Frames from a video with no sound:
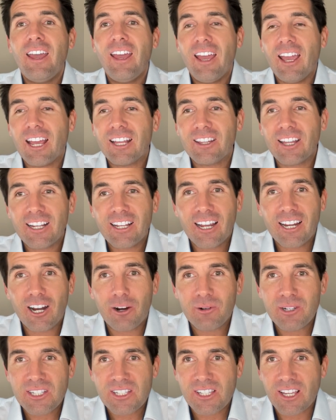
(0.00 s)
And like I
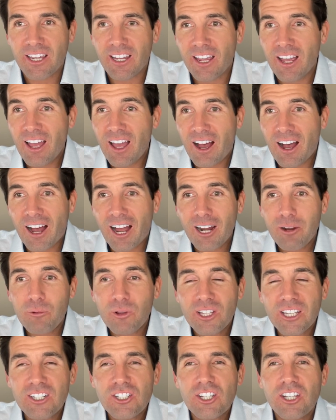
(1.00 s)
always say, I will
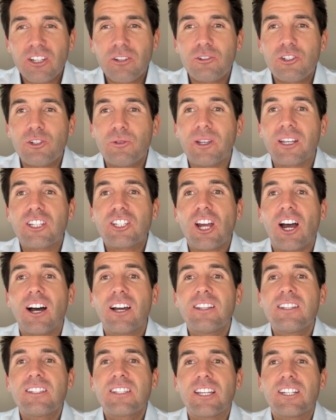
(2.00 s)
continue doing
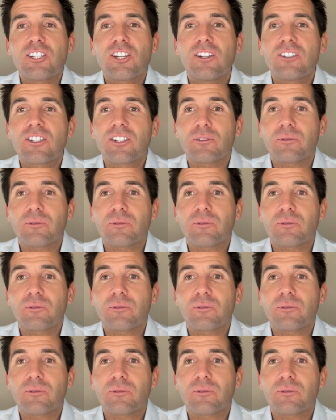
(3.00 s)
tons and tons of